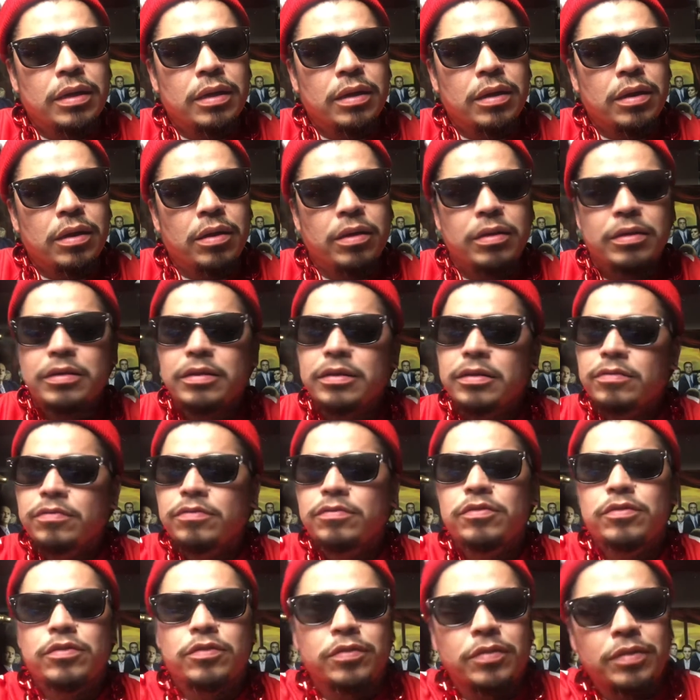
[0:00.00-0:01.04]
All these
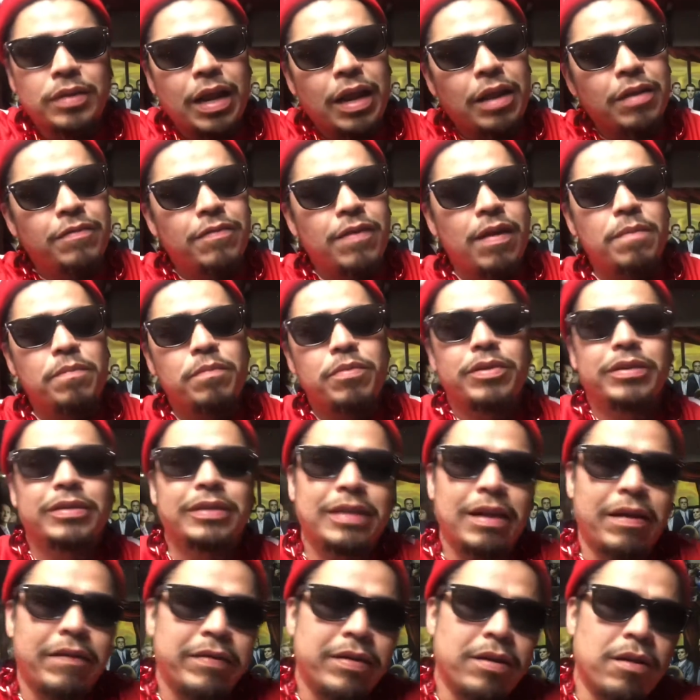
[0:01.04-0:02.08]
fools from
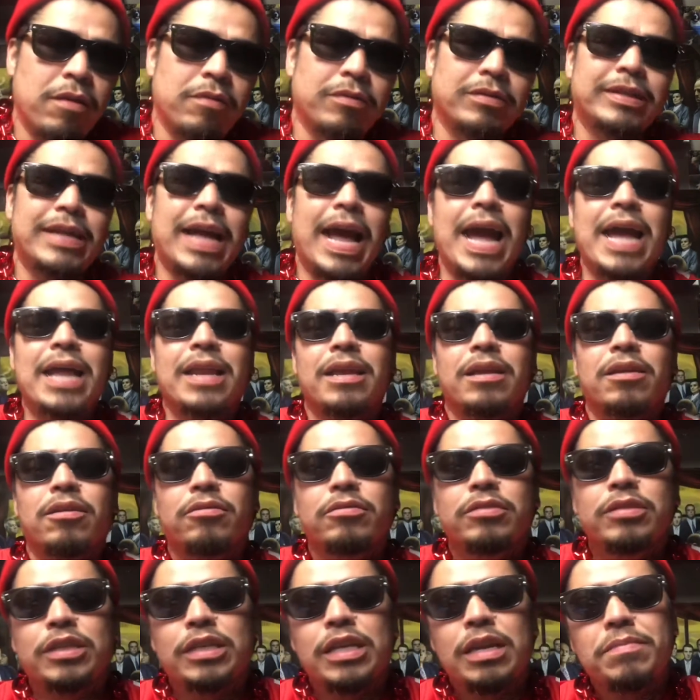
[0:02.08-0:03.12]
95.7 always hating on
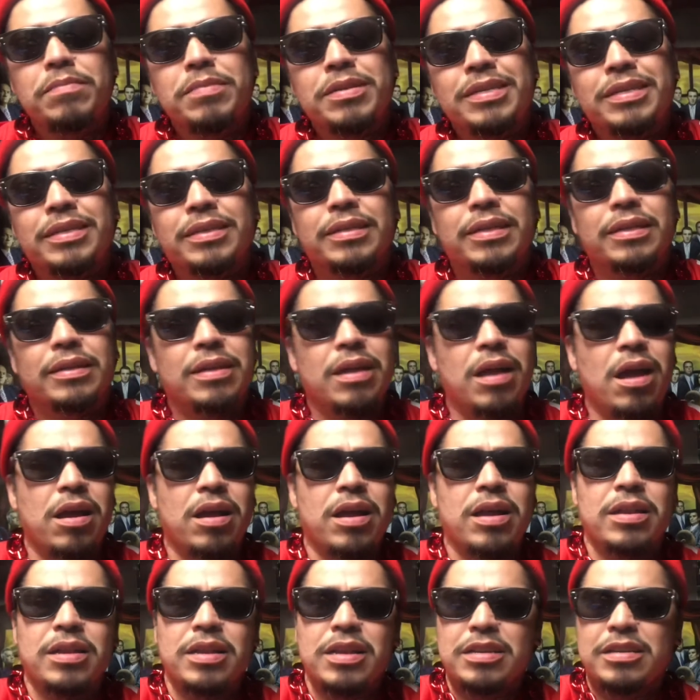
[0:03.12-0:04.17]
Jimmy and shit
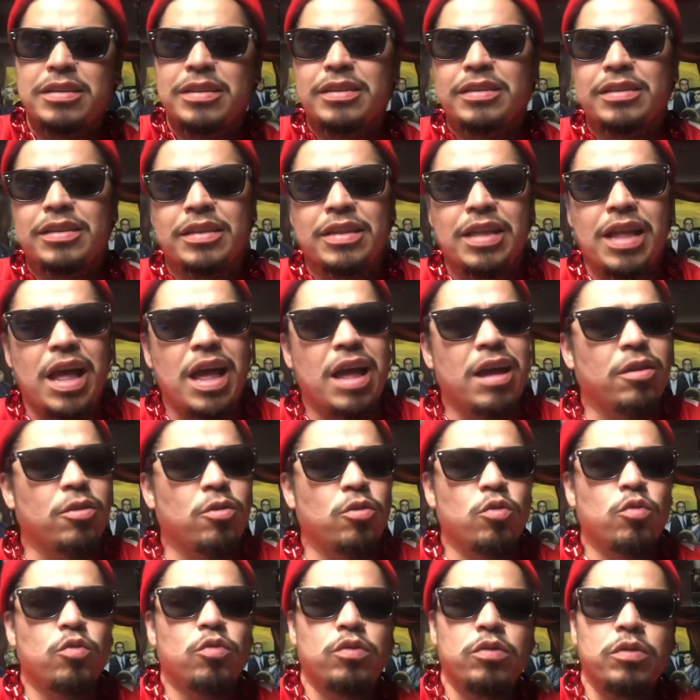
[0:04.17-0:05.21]
talking this and that.
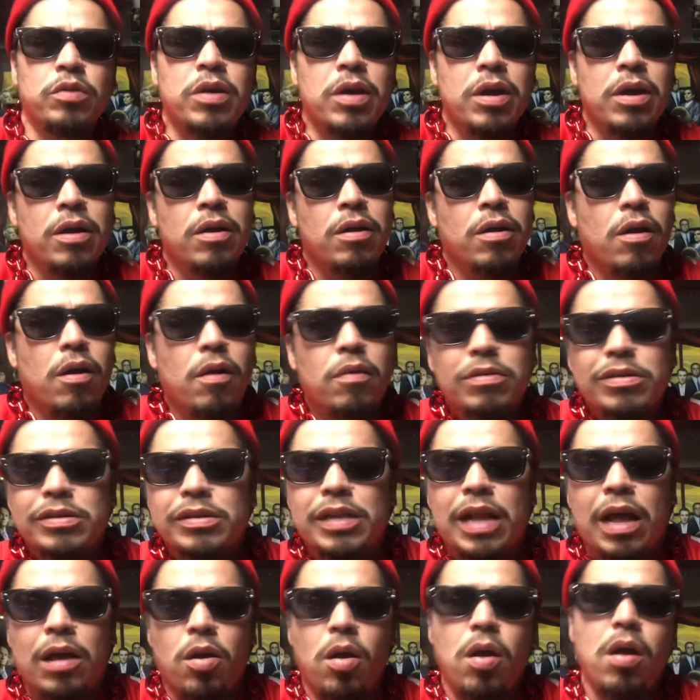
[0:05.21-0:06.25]
Guru always
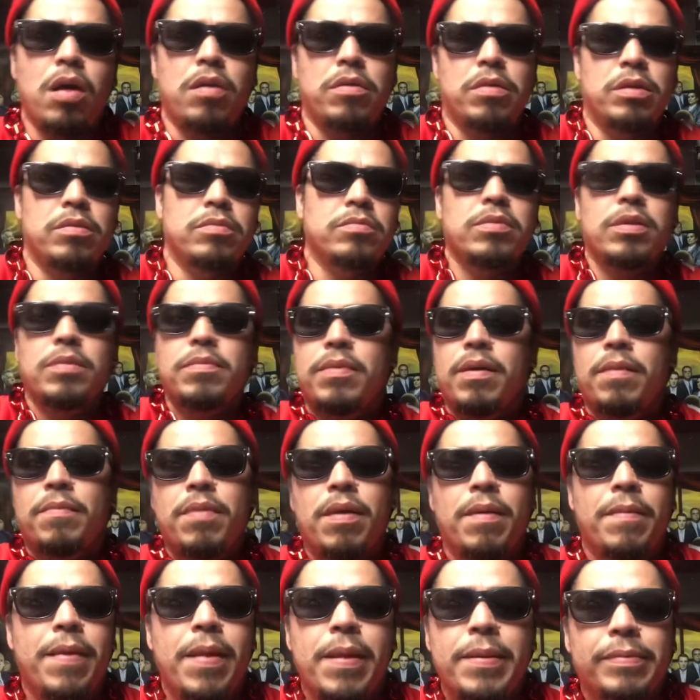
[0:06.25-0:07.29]
like, oh, blah, blah, blah,
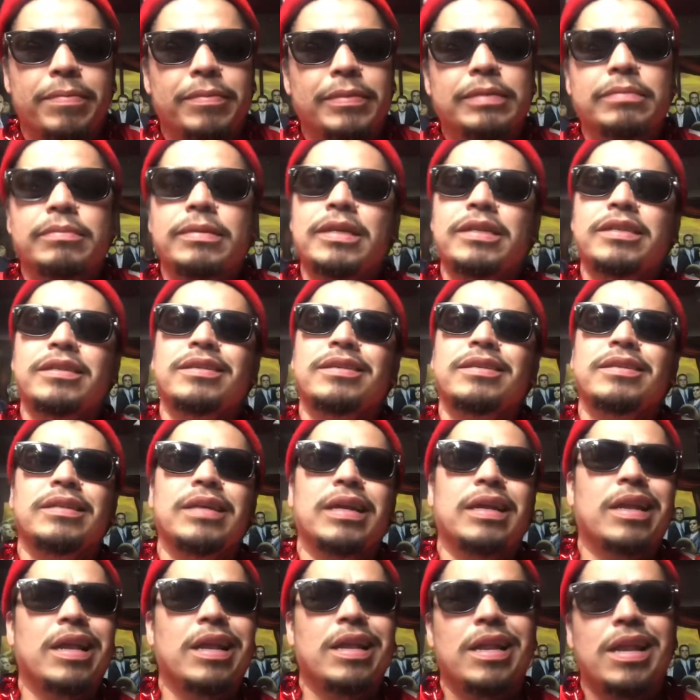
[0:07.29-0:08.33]
blah, man.
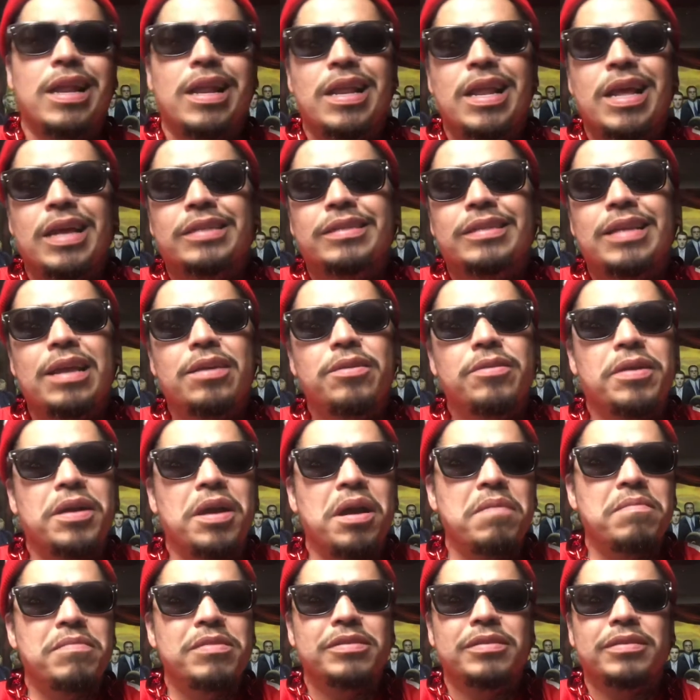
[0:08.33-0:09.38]
And then the next day you
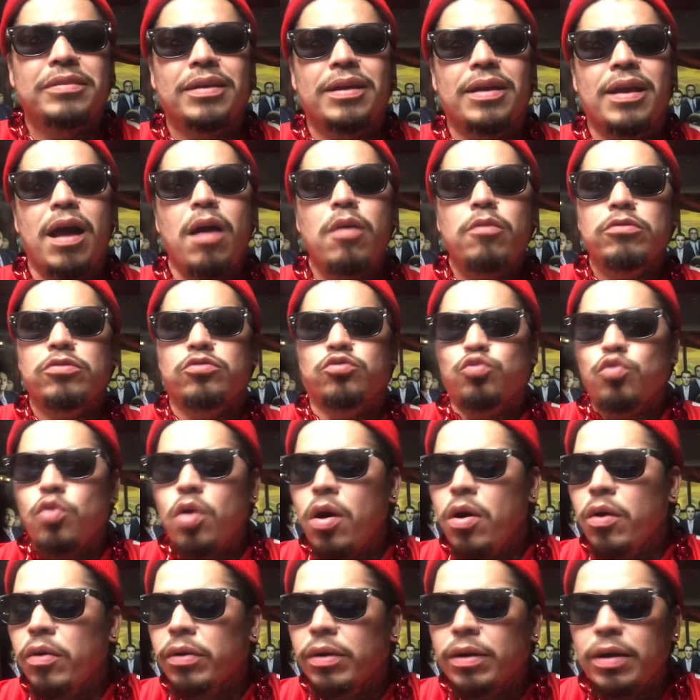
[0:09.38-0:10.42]
come and say, I was
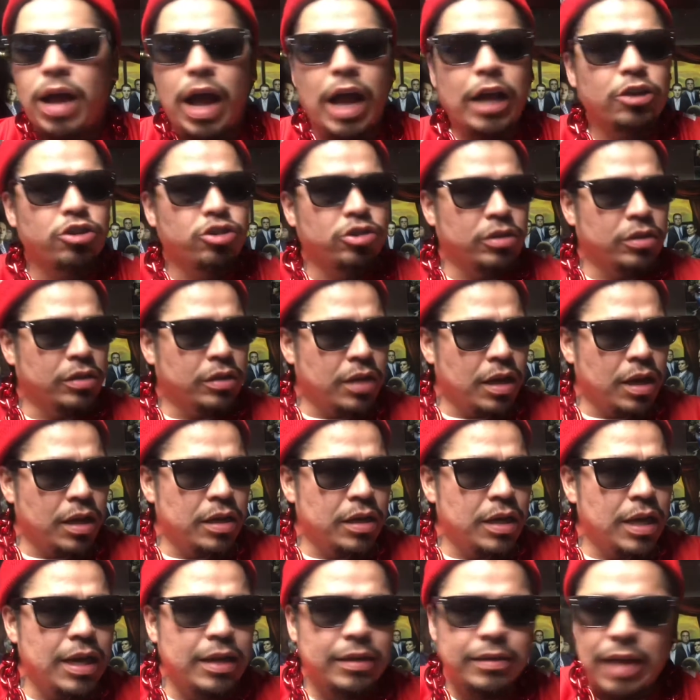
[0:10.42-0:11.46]
wrong. I should have done
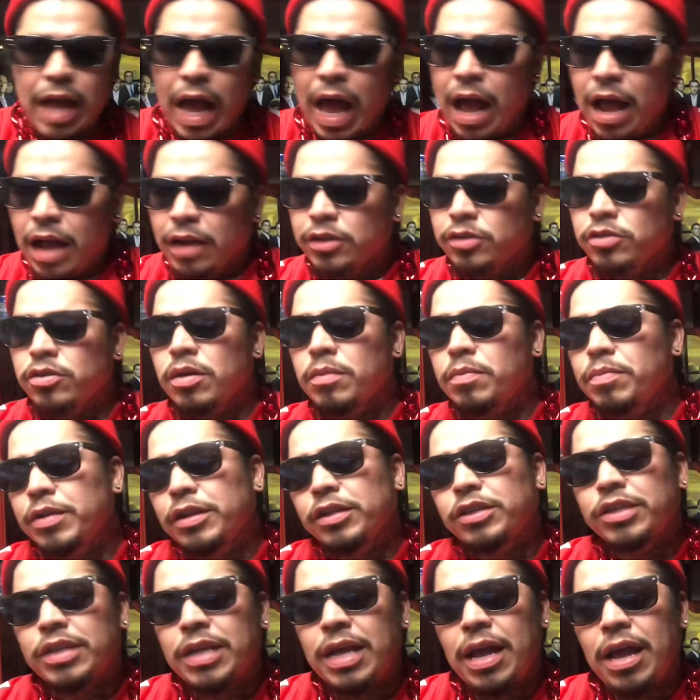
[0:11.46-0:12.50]
this. I actually
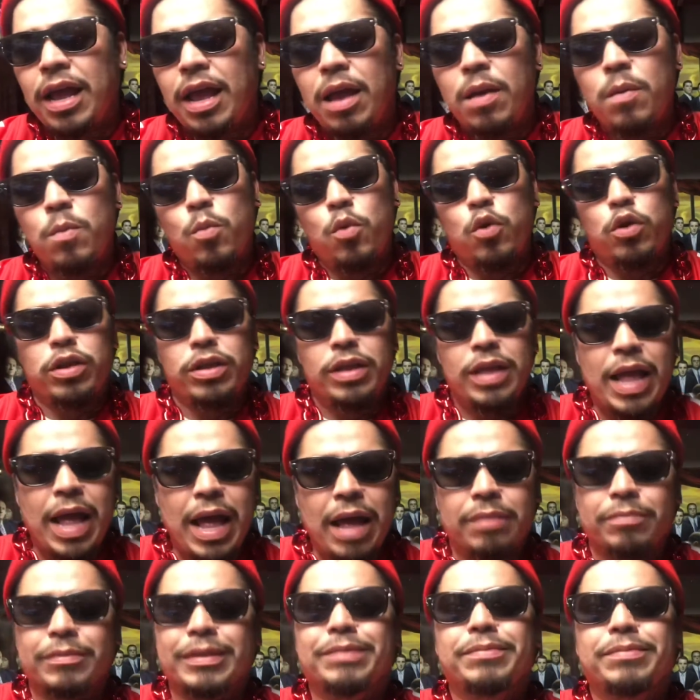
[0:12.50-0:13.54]
appreciate him more than that.
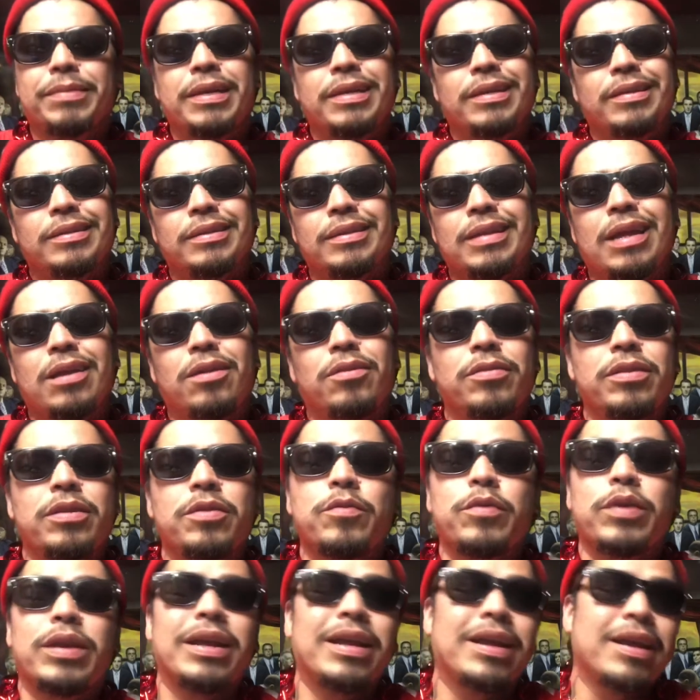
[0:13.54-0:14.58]
Man, I don't even
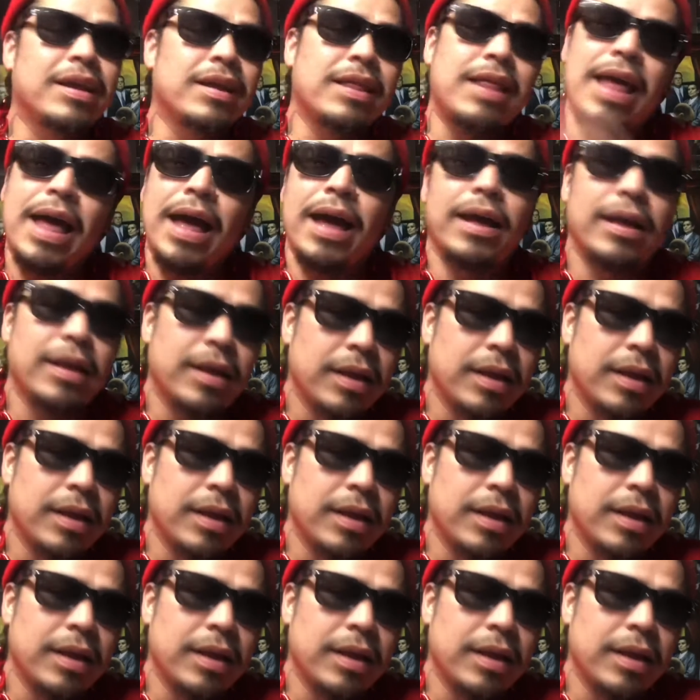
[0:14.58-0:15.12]
want to hear that.